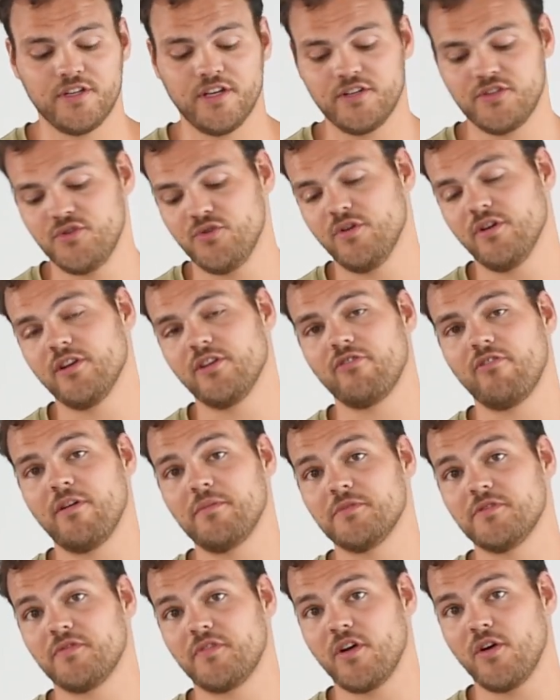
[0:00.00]
take 200
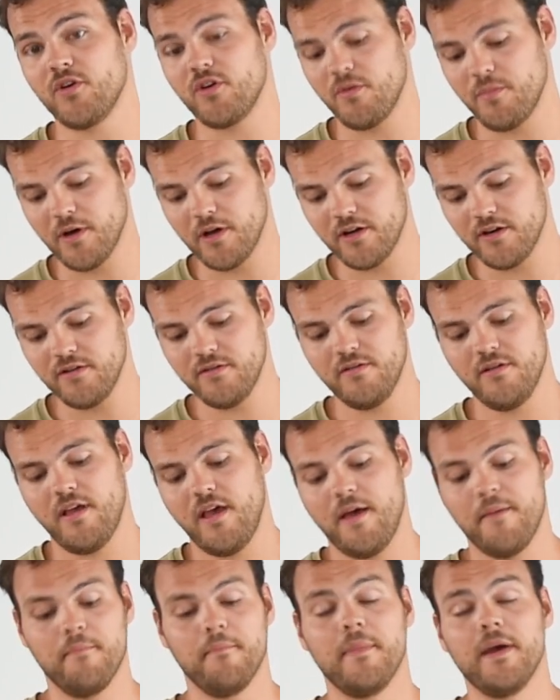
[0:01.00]
grams of cocoa butter
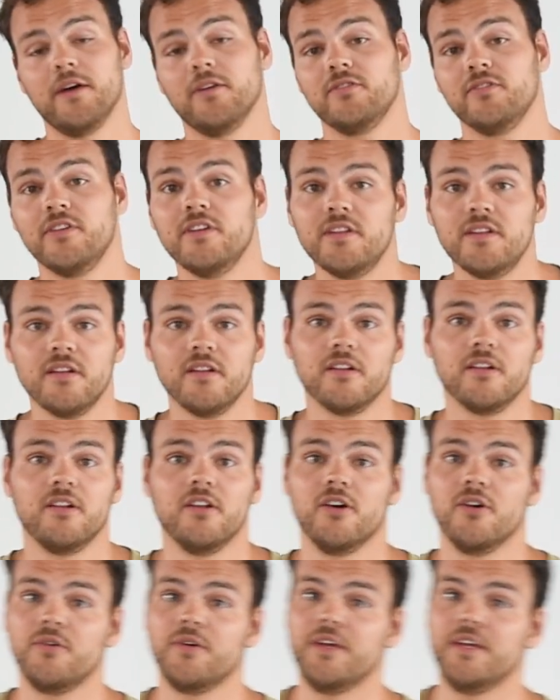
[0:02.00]
and melt it on a
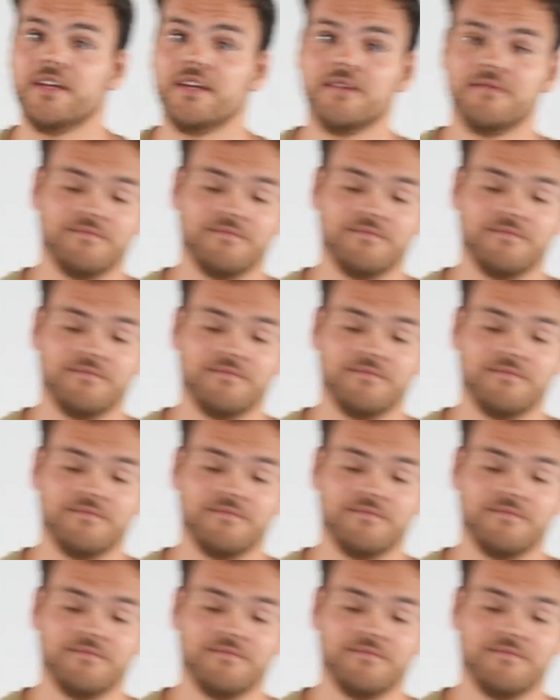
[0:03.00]
low heat.